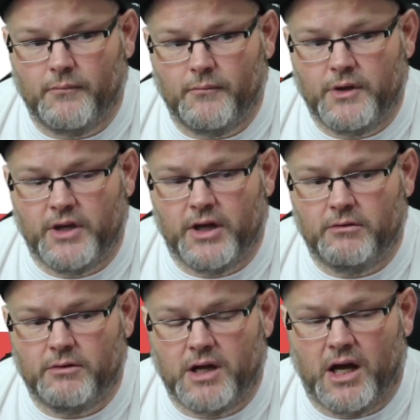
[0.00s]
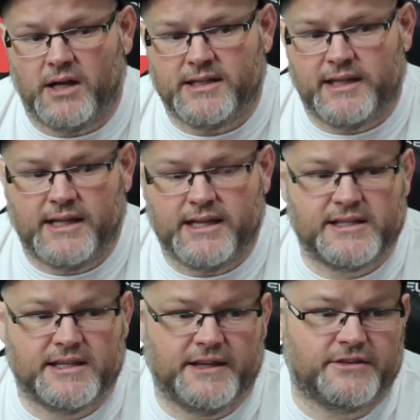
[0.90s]
You know, content. He has
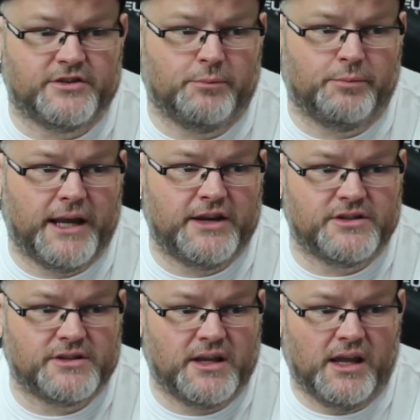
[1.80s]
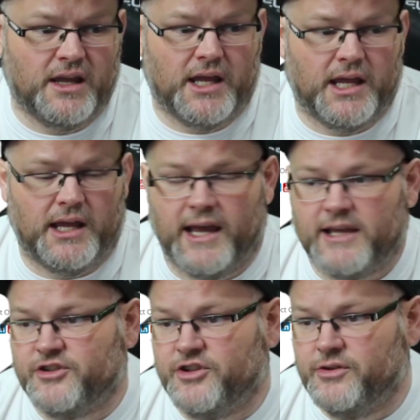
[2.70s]
additional pages. He
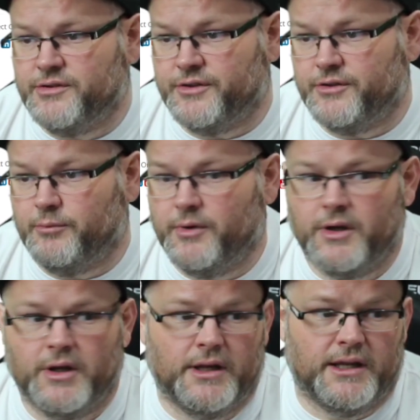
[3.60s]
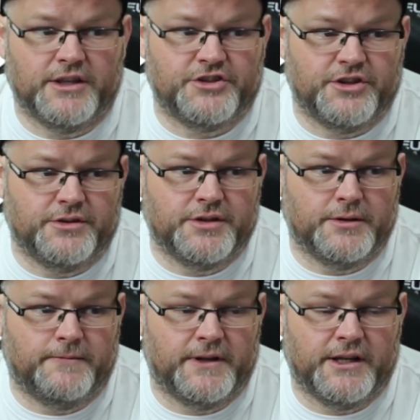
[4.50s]
has YouTube. His YouTube
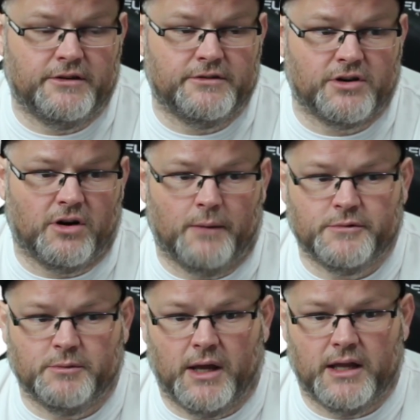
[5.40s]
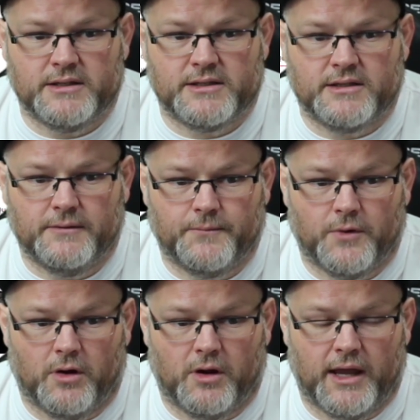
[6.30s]
videos are optimized.
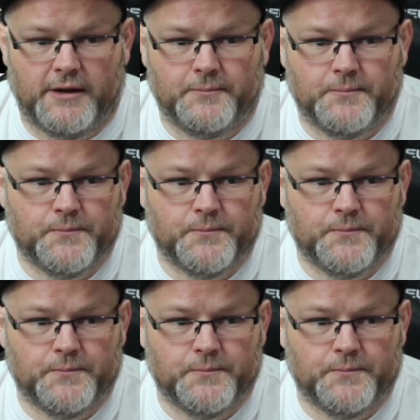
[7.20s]
Okay.